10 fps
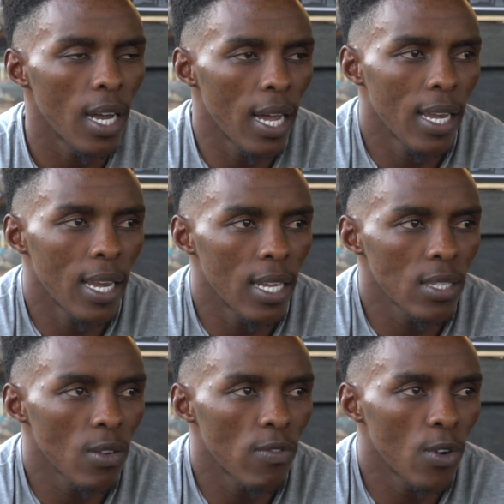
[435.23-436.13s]

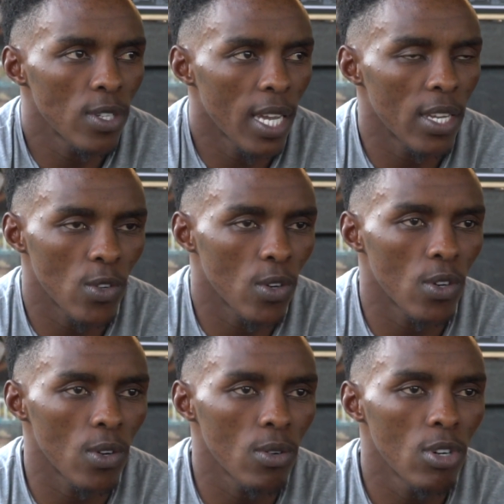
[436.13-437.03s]
unless of course I don't
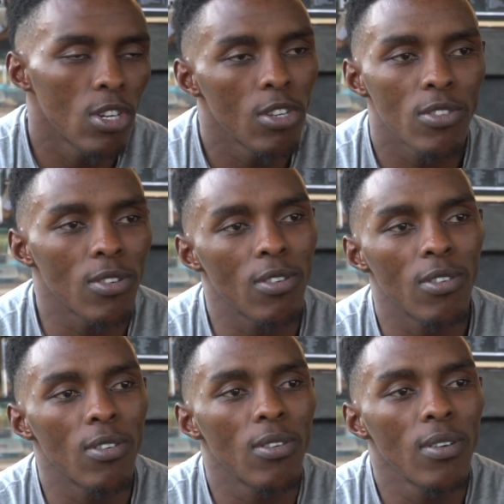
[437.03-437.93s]
know.
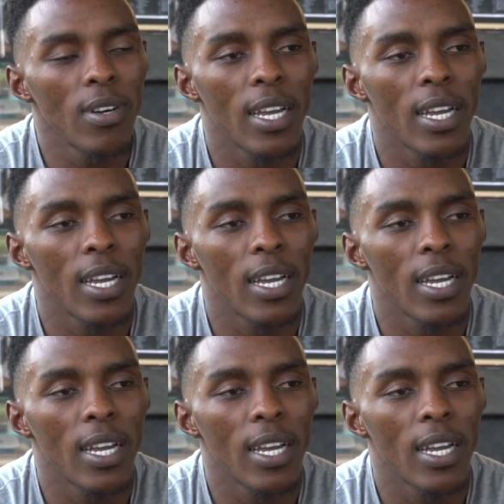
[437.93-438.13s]
So